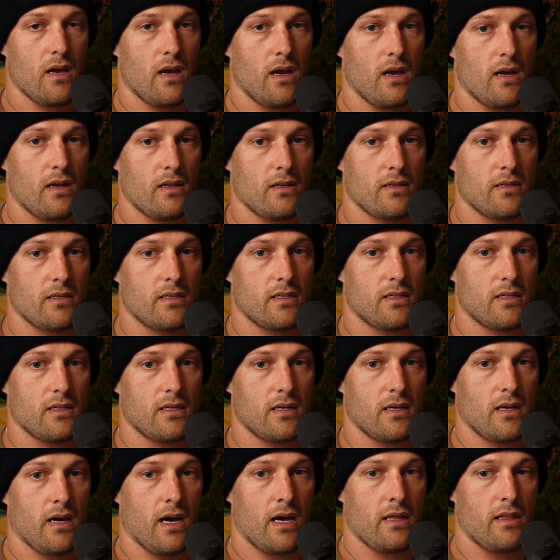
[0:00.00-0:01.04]
And
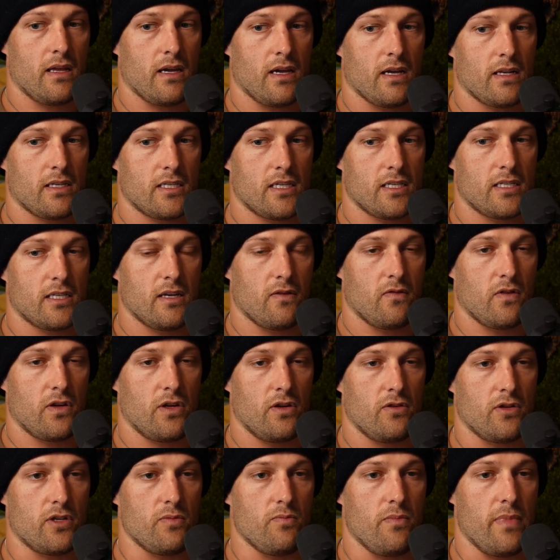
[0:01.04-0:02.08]
I think it's just a
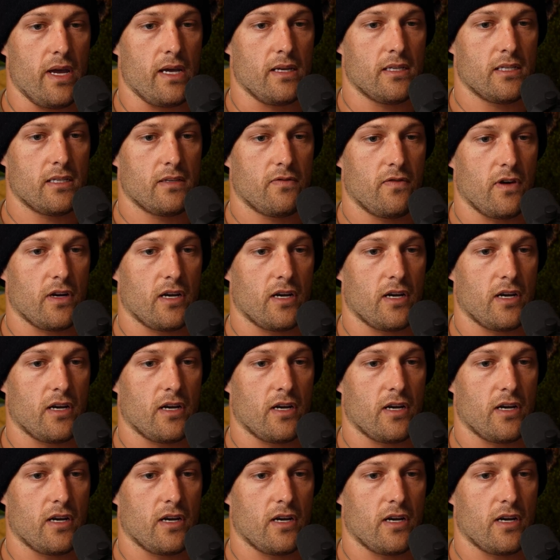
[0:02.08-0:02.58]
huge miss